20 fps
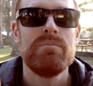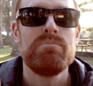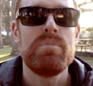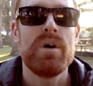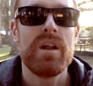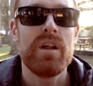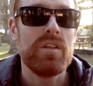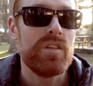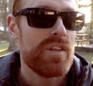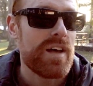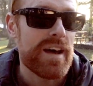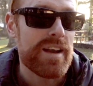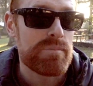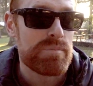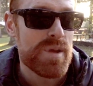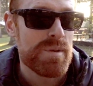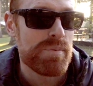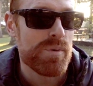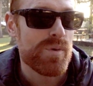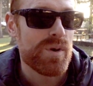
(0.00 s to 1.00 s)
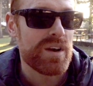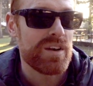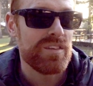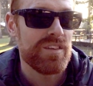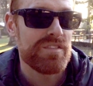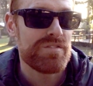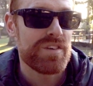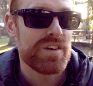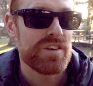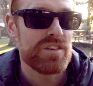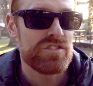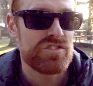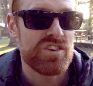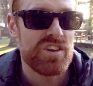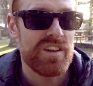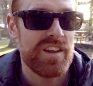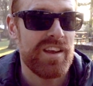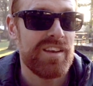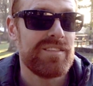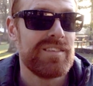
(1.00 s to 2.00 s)
But a lot of people want to live here in
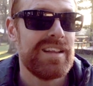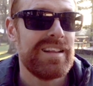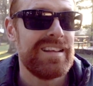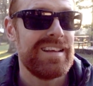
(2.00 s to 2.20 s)
Chile.